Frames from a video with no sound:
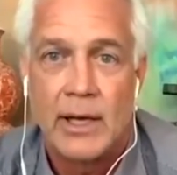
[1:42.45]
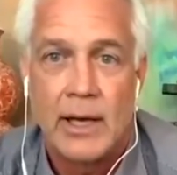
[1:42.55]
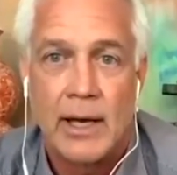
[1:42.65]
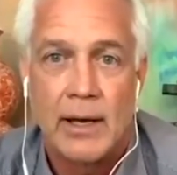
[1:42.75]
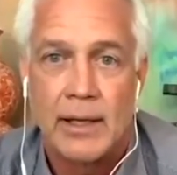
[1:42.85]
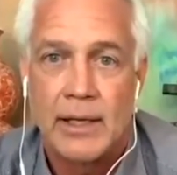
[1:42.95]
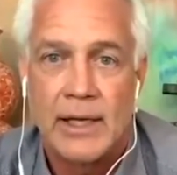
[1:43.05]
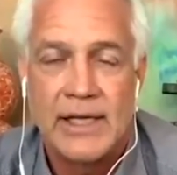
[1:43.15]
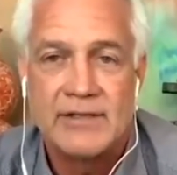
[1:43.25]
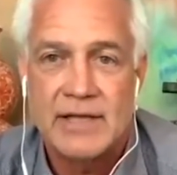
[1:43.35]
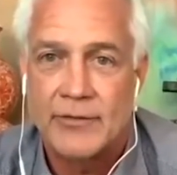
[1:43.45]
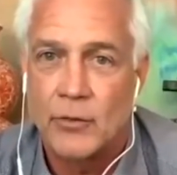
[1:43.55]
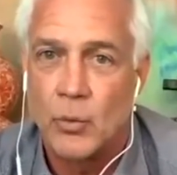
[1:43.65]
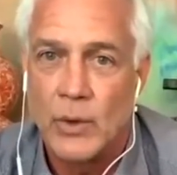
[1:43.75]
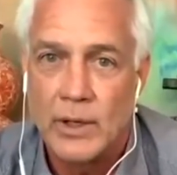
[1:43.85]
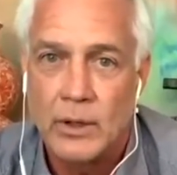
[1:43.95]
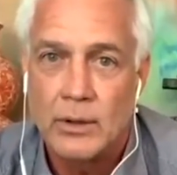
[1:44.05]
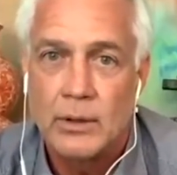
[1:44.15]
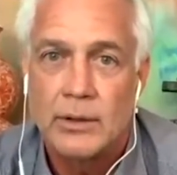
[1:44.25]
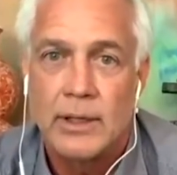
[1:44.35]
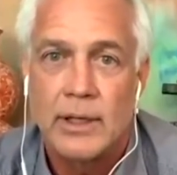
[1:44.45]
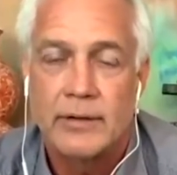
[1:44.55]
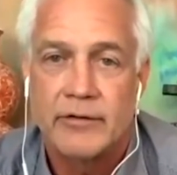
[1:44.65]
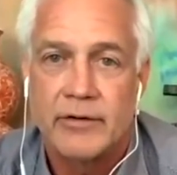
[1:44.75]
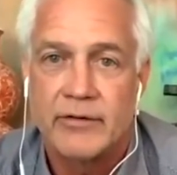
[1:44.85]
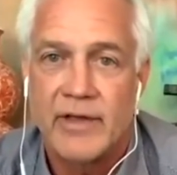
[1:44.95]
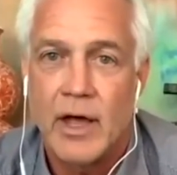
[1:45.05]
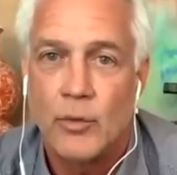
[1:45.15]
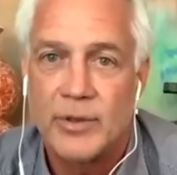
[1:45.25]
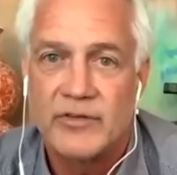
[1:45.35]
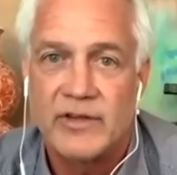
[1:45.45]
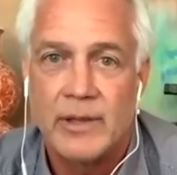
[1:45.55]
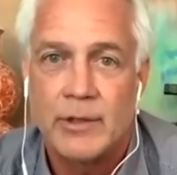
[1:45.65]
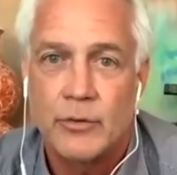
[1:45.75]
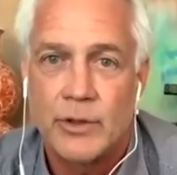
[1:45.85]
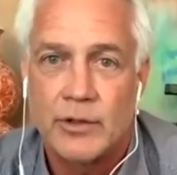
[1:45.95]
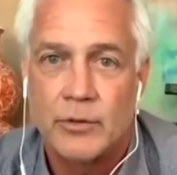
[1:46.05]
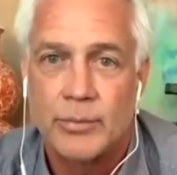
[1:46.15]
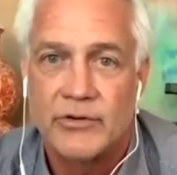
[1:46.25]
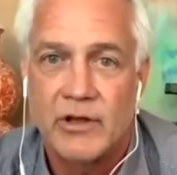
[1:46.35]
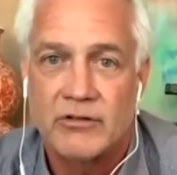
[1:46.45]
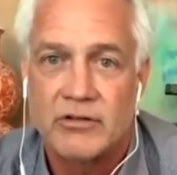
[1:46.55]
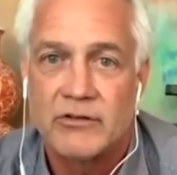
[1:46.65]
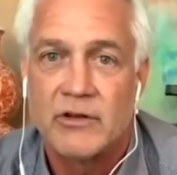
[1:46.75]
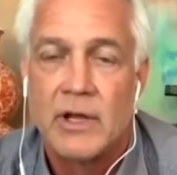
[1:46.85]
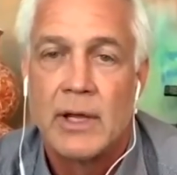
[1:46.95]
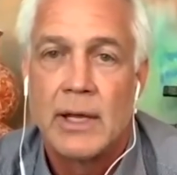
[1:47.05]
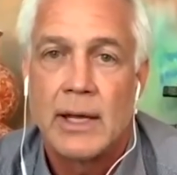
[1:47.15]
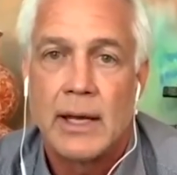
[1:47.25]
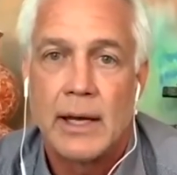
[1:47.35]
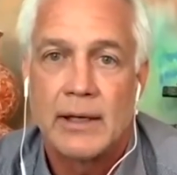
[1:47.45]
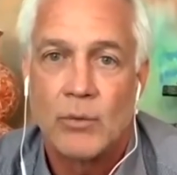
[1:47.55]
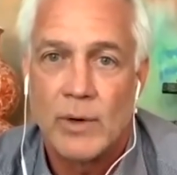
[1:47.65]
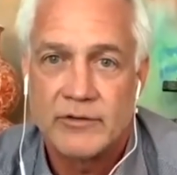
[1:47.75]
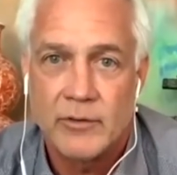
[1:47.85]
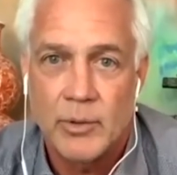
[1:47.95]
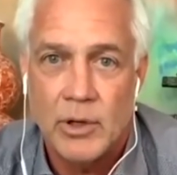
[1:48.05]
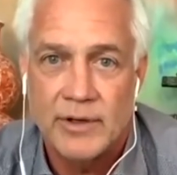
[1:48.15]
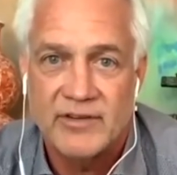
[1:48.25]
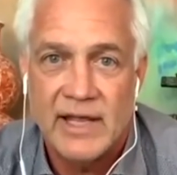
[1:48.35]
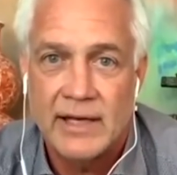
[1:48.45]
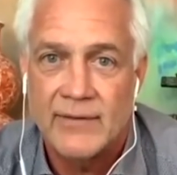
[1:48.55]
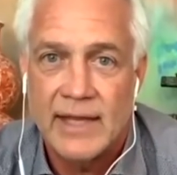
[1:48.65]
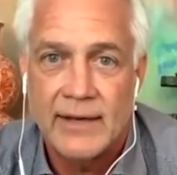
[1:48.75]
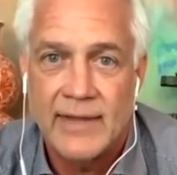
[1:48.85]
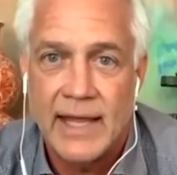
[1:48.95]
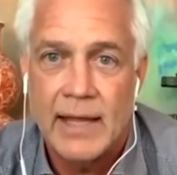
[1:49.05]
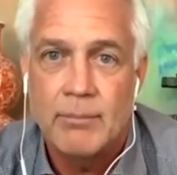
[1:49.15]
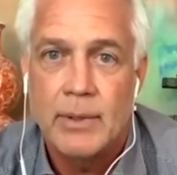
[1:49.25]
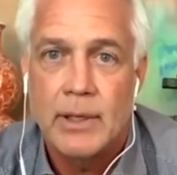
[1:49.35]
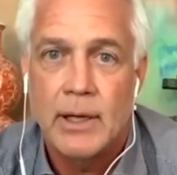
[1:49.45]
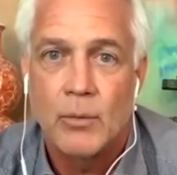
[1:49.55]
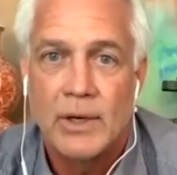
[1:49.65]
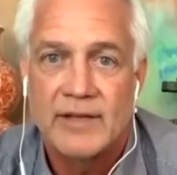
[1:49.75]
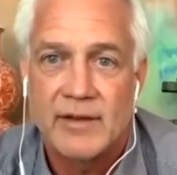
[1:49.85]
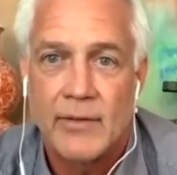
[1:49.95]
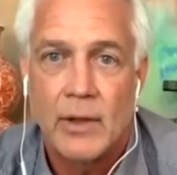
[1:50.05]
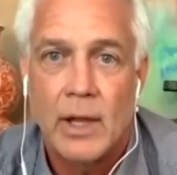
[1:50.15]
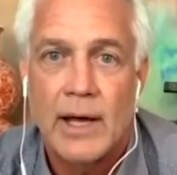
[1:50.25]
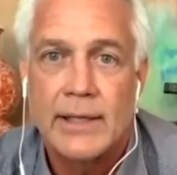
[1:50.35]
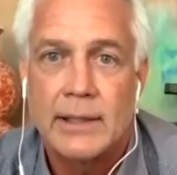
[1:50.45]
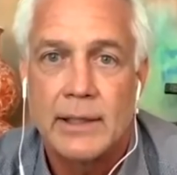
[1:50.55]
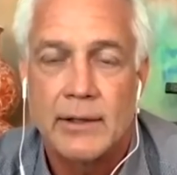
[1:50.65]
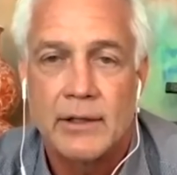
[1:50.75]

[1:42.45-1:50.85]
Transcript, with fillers: Uh, he's got the will uh, to, to help his team in critical possessions. Uh, he wants the ball in his hand at the end of the game uh, when it's on the line.